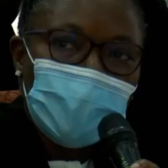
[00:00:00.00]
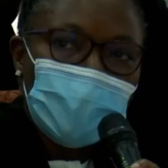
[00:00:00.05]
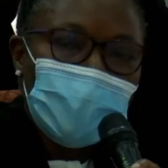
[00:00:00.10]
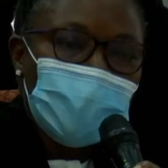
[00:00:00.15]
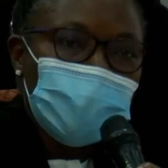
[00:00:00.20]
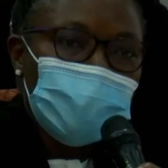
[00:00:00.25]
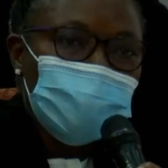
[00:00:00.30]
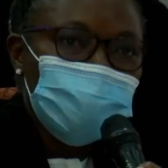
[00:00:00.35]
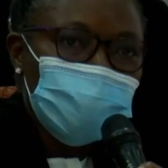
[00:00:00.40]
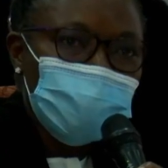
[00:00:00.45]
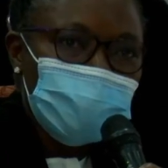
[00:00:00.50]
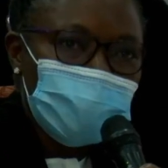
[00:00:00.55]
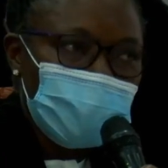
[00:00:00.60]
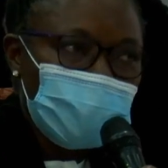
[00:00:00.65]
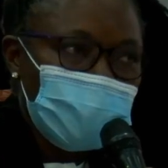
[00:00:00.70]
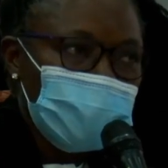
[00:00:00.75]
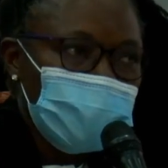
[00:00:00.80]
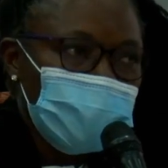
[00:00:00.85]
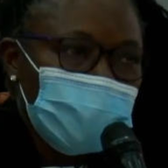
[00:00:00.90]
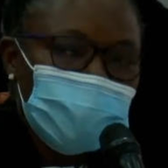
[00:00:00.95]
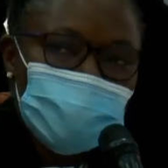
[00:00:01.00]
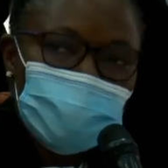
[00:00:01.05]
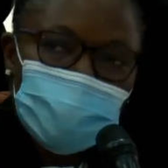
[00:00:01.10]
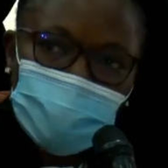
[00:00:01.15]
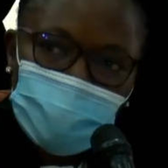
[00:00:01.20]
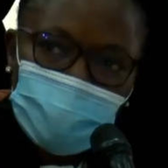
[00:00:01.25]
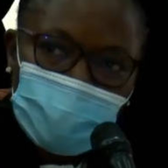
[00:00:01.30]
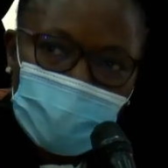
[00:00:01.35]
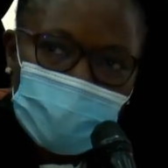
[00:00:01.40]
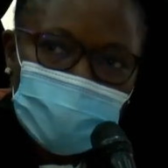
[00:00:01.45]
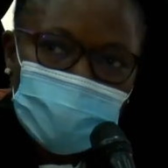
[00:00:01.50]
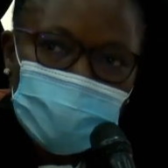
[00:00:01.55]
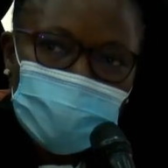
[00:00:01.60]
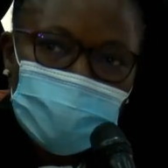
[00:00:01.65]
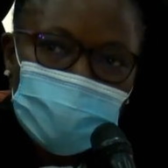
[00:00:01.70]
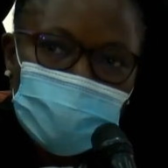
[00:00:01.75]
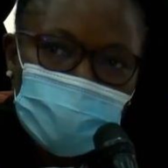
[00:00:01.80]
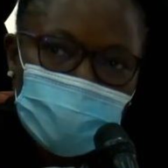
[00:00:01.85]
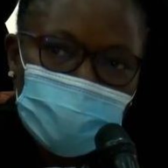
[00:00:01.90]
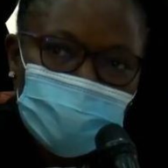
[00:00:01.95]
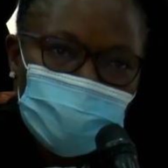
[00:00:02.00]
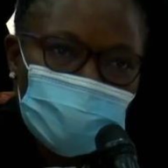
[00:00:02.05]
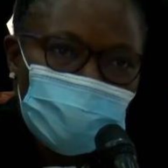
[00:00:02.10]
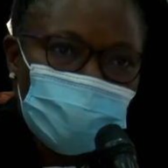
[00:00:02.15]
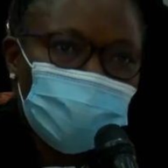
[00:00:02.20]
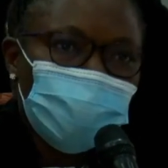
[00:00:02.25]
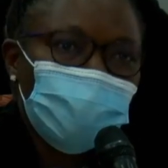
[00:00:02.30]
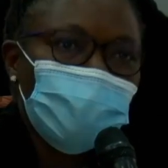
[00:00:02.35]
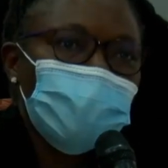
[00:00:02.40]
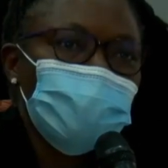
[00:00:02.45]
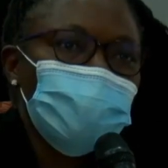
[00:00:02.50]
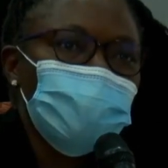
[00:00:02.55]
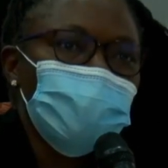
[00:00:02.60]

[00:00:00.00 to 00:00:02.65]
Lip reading: and put ourselves to task in terms of what do